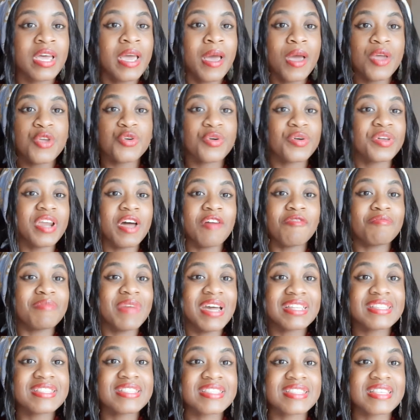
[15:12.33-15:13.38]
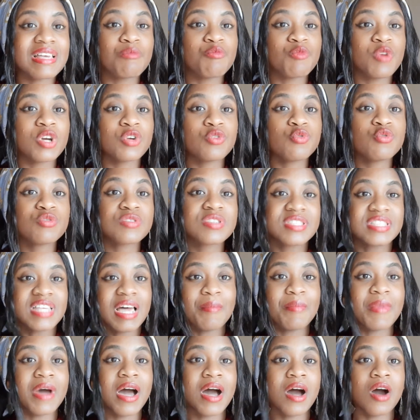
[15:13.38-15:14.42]
You could have met someone who
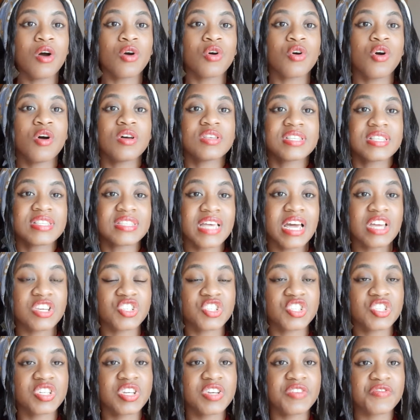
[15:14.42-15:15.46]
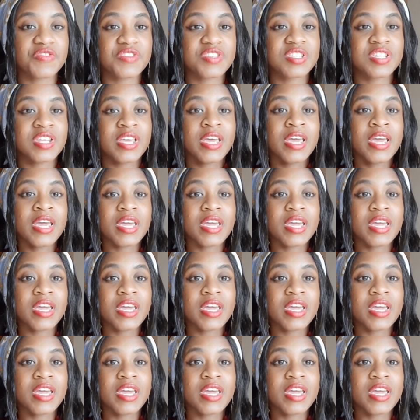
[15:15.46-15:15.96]
somehow causes a shift